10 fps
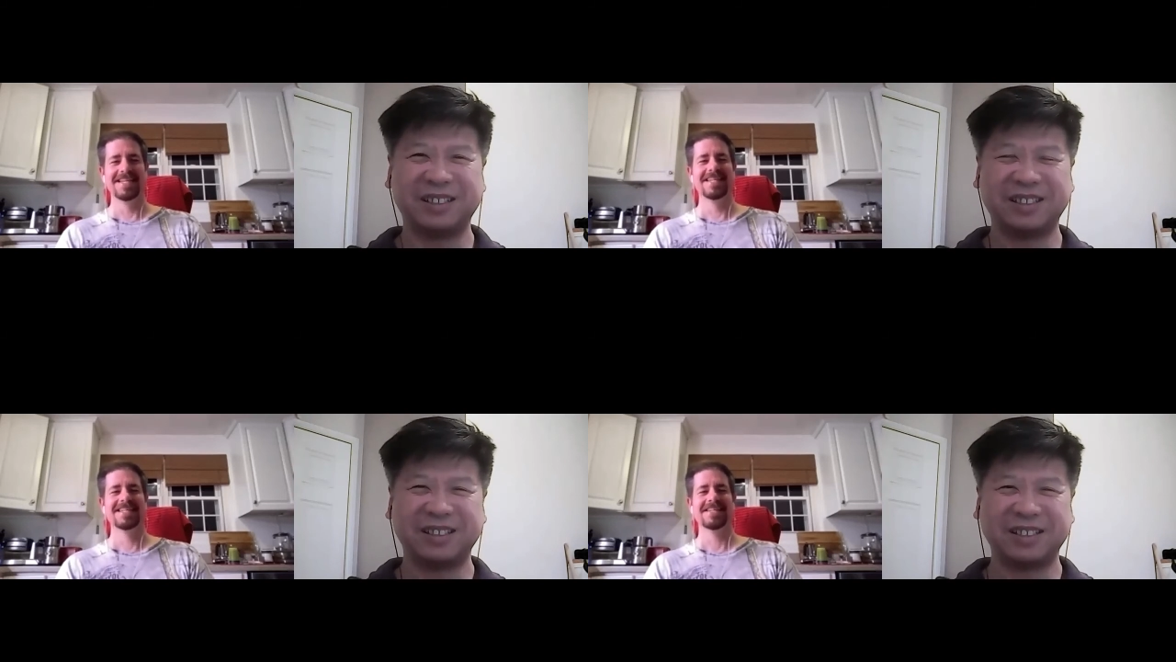
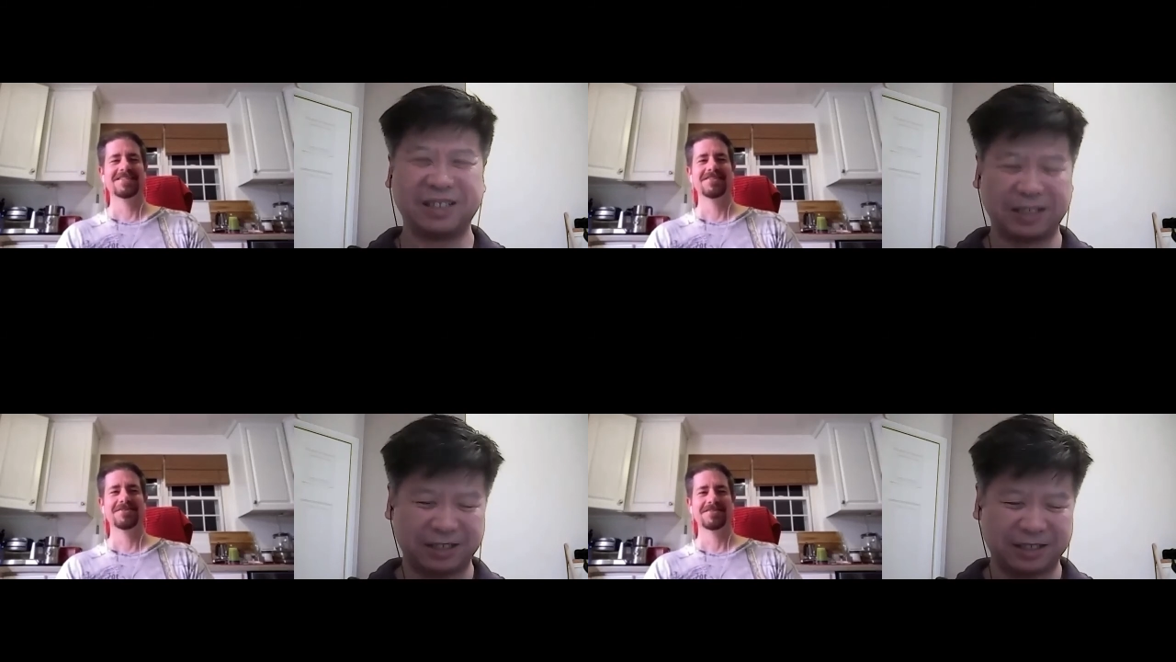Speaker 1: he gets
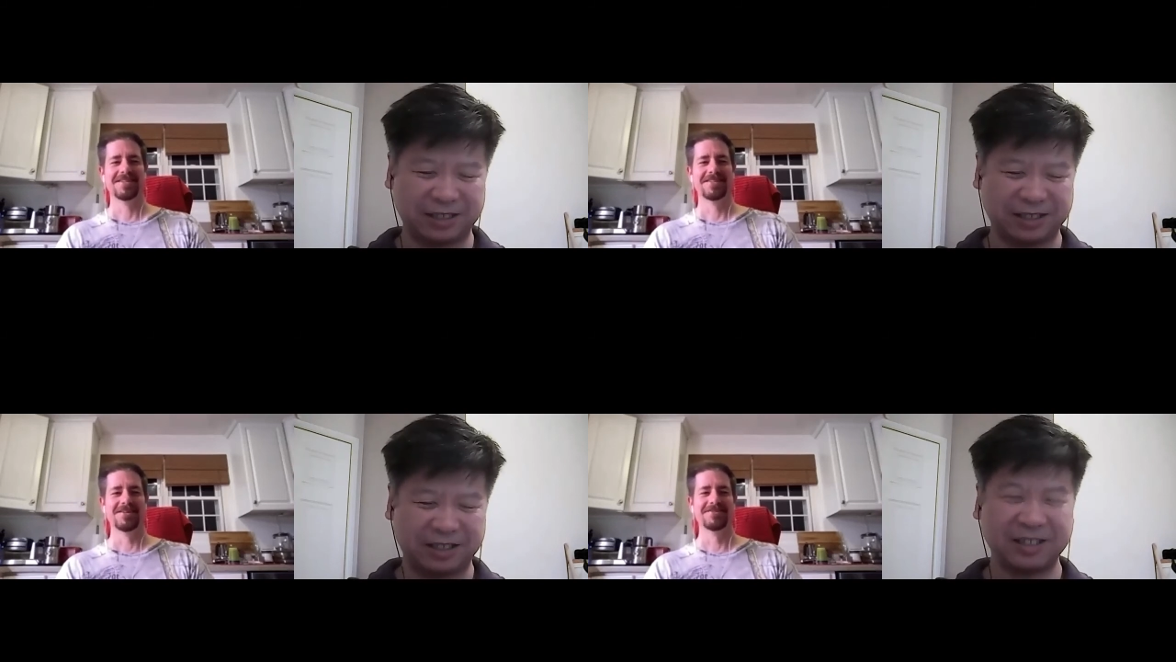knocked
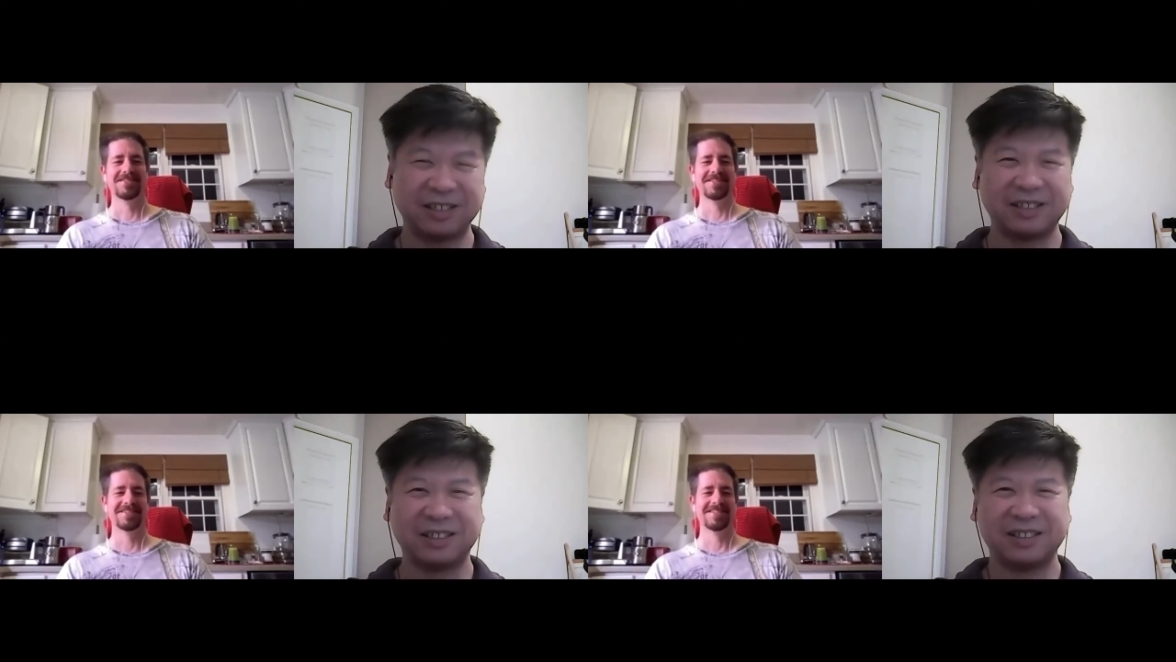
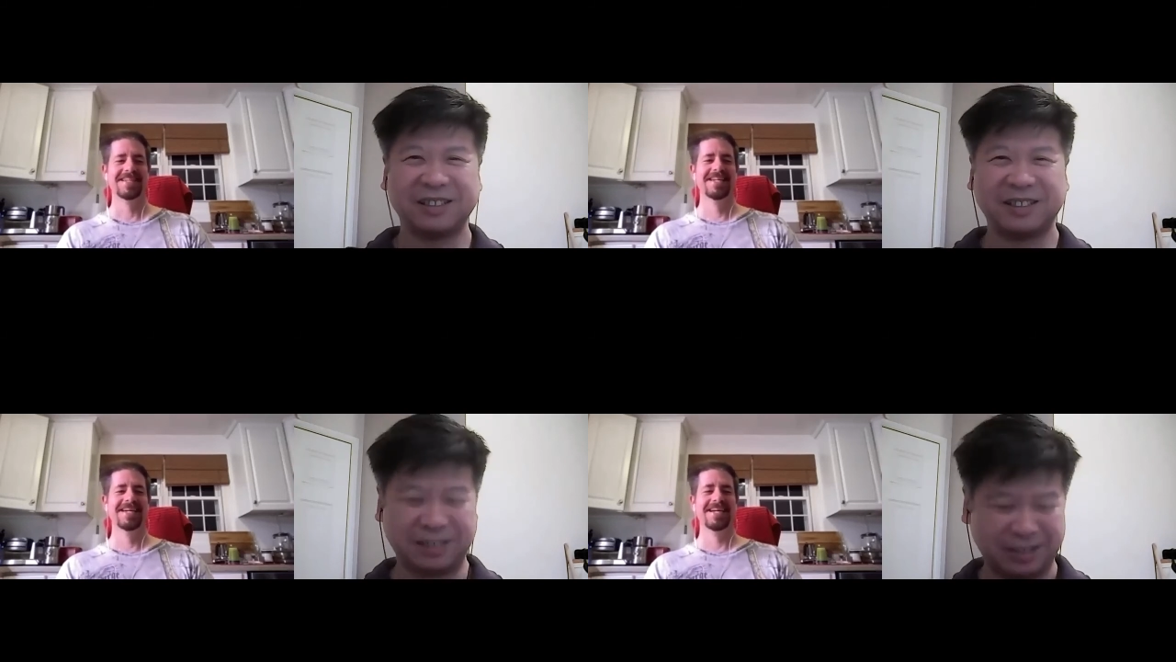unconscious
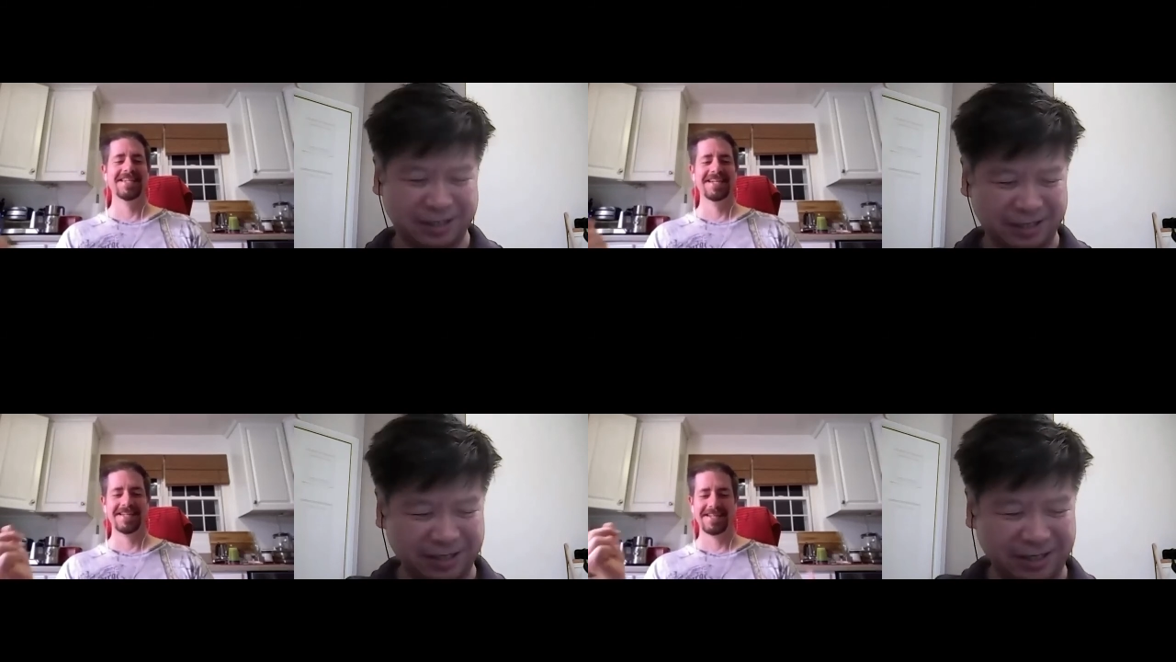and
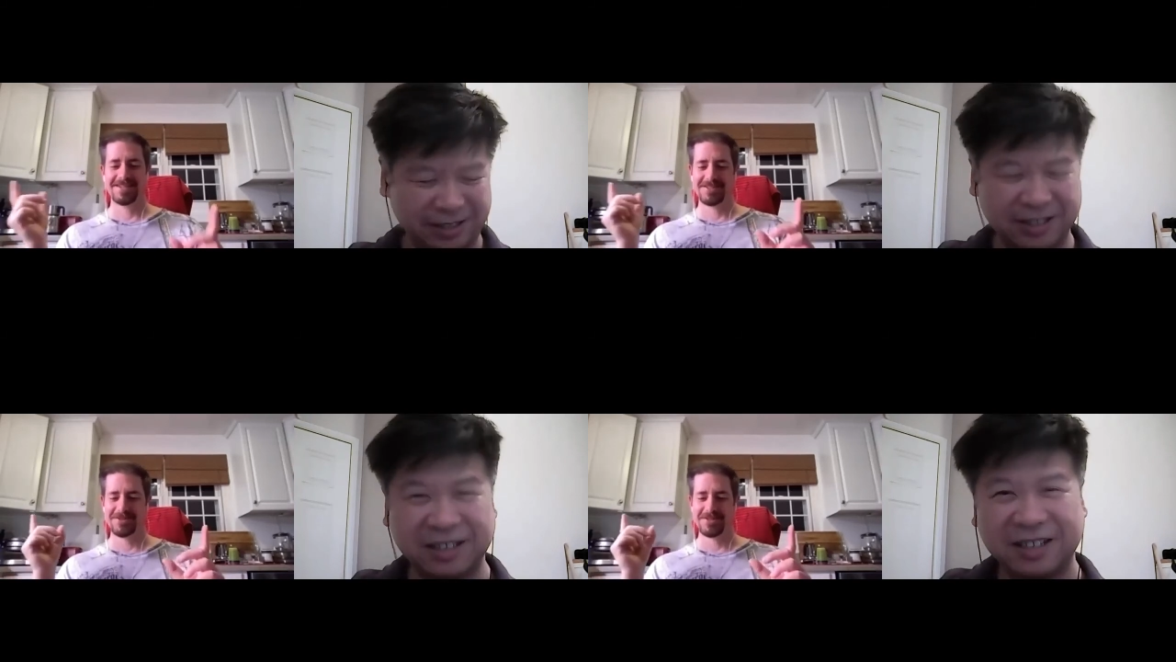then it cuts
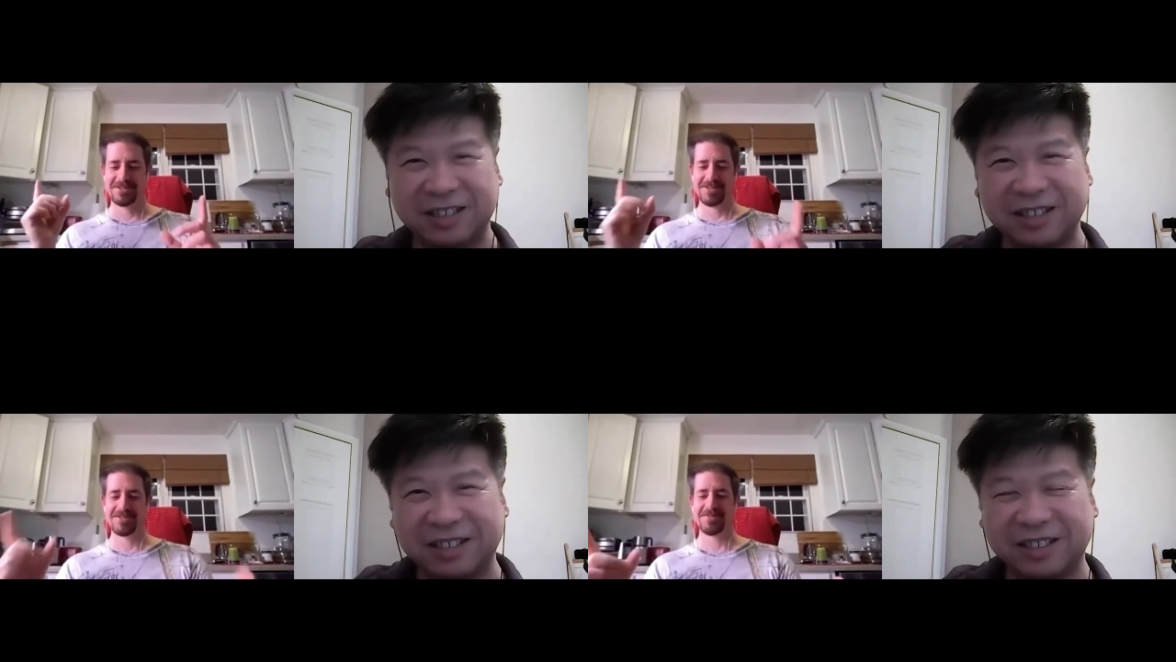to a
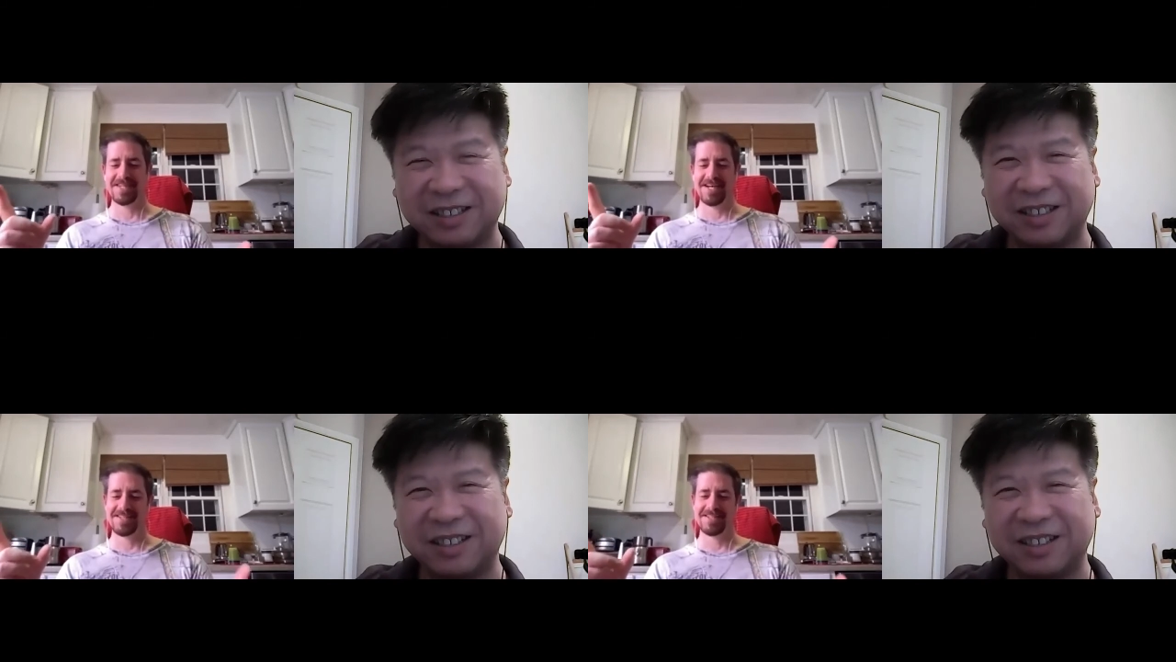shot of the
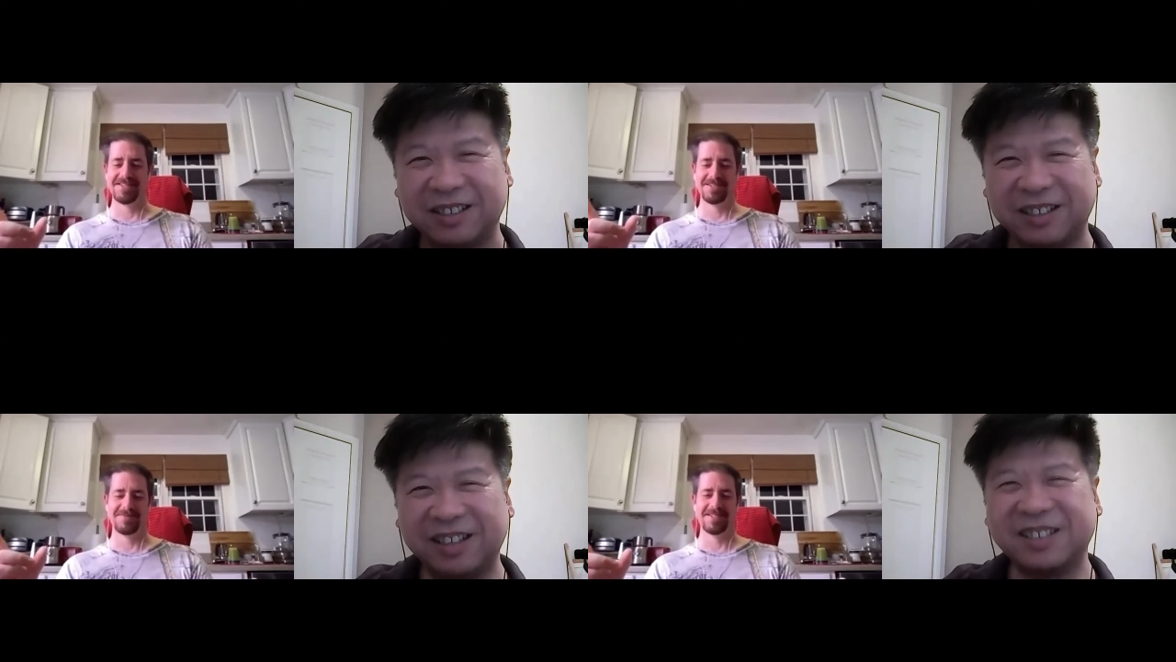
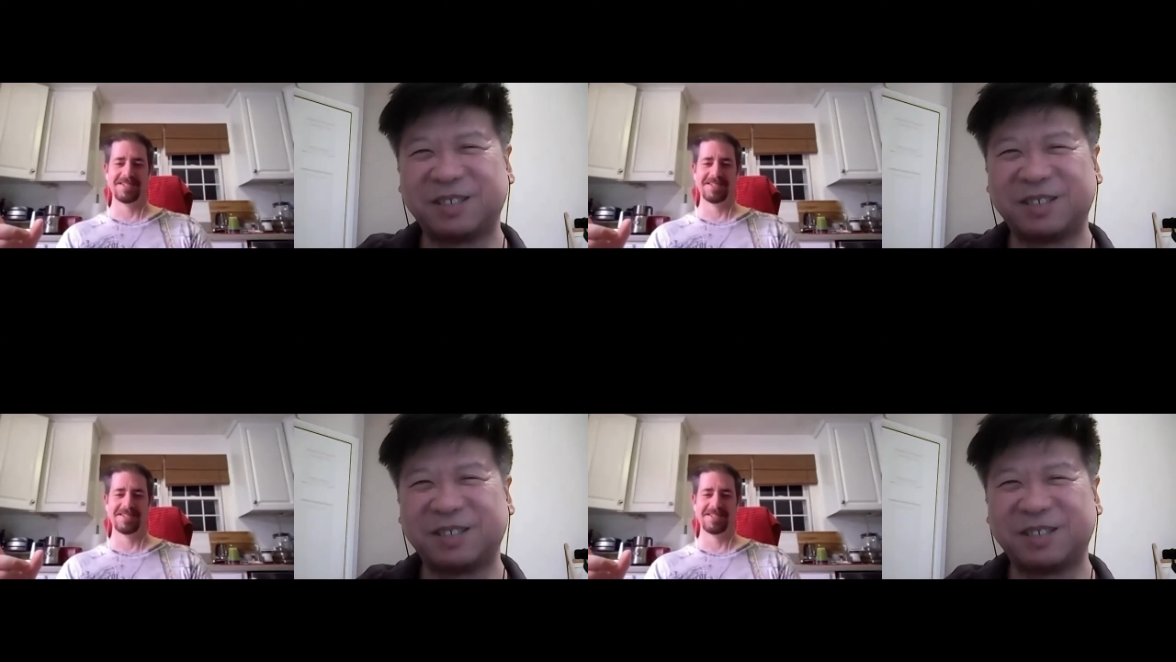onions being